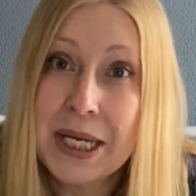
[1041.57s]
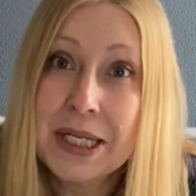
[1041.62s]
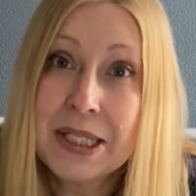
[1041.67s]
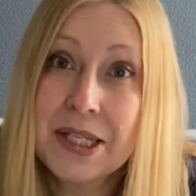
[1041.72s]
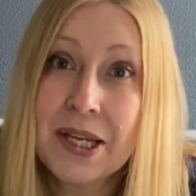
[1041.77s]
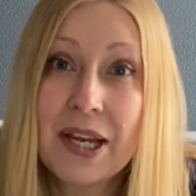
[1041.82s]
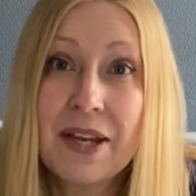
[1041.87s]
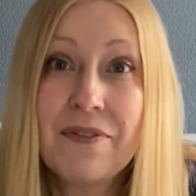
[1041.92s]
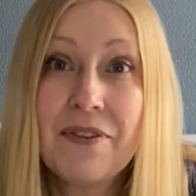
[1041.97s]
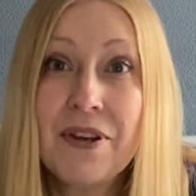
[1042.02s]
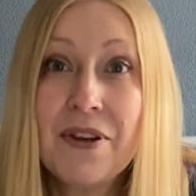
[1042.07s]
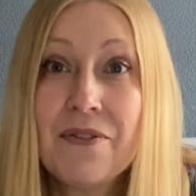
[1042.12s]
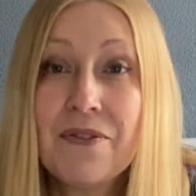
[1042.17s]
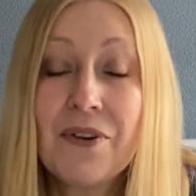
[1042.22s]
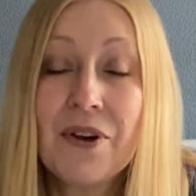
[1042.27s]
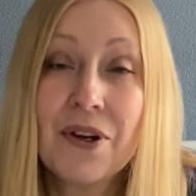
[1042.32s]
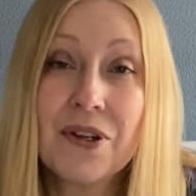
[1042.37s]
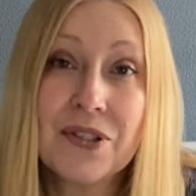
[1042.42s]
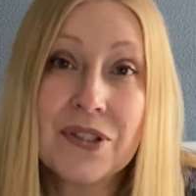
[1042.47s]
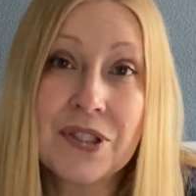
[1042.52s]
So if you've
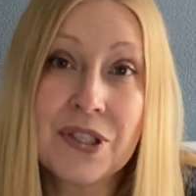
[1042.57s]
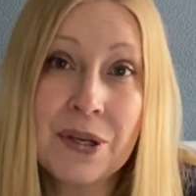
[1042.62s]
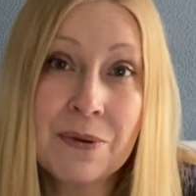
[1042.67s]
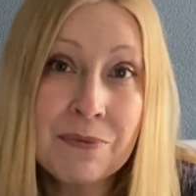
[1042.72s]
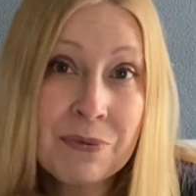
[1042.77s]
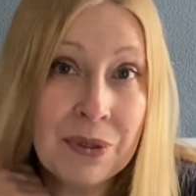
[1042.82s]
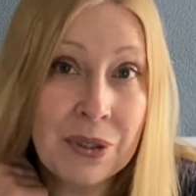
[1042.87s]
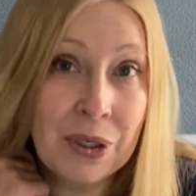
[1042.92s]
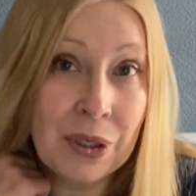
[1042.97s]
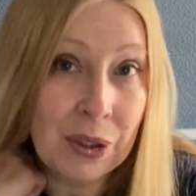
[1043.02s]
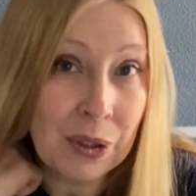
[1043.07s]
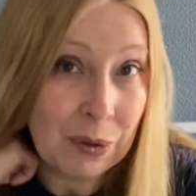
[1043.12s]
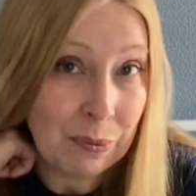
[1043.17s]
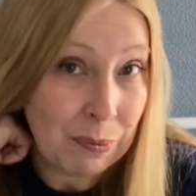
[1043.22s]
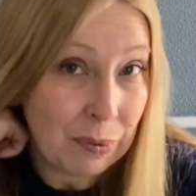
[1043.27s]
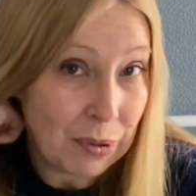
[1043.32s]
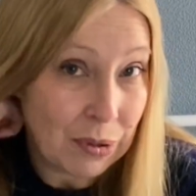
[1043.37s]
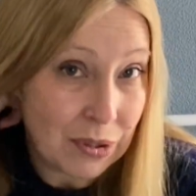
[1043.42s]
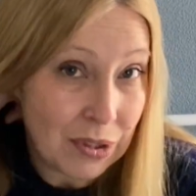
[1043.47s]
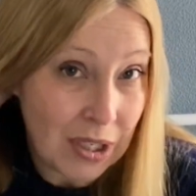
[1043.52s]
got some new
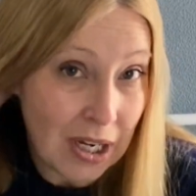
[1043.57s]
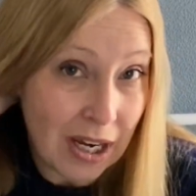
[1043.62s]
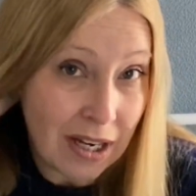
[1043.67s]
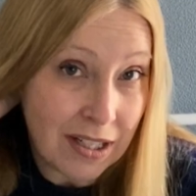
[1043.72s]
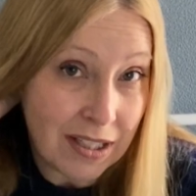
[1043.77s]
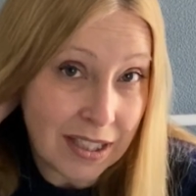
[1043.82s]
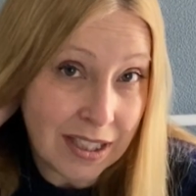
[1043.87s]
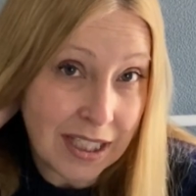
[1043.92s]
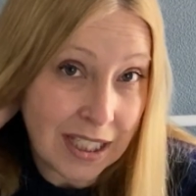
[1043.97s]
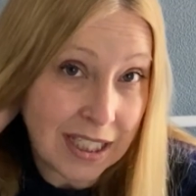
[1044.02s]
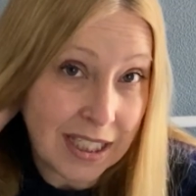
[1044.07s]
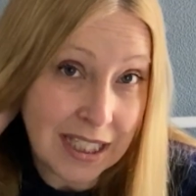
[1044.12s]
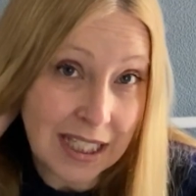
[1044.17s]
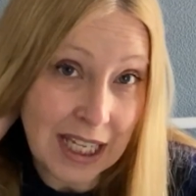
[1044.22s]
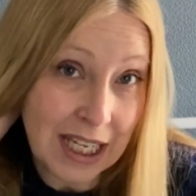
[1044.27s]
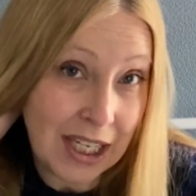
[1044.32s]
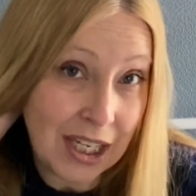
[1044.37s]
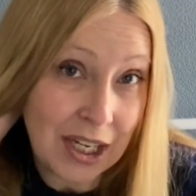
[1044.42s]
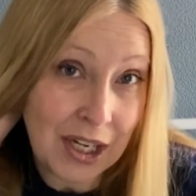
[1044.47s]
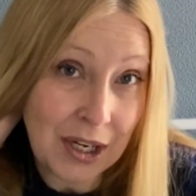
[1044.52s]
podcasters
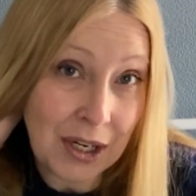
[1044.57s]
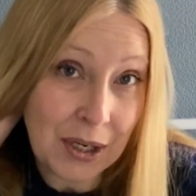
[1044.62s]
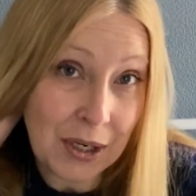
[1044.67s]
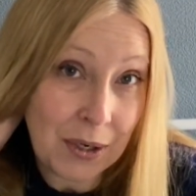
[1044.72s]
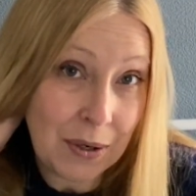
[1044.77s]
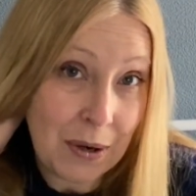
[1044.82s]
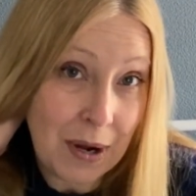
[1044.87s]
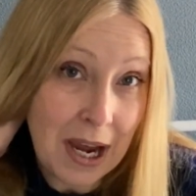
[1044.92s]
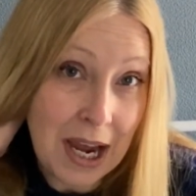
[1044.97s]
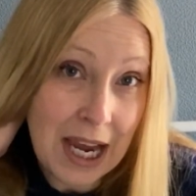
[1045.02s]
that you